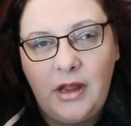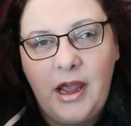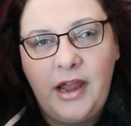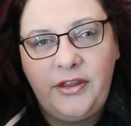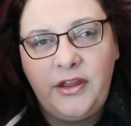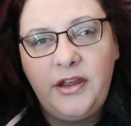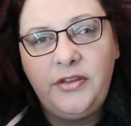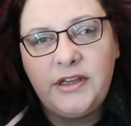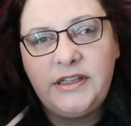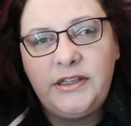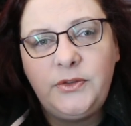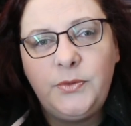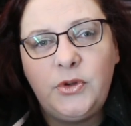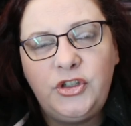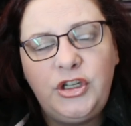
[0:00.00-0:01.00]
I think this
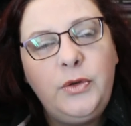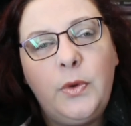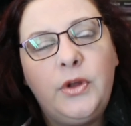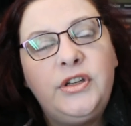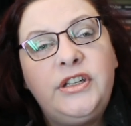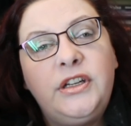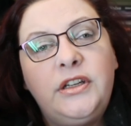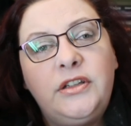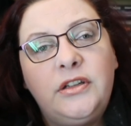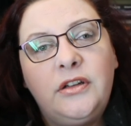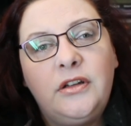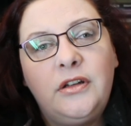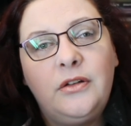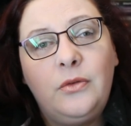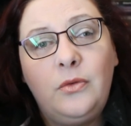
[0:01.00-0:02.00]
is what she wanted
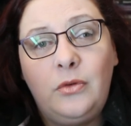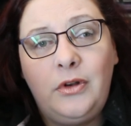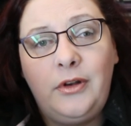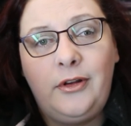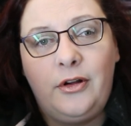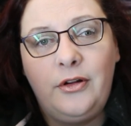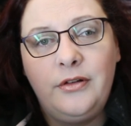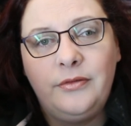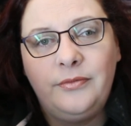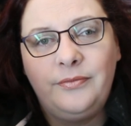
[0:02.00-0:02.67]
all along.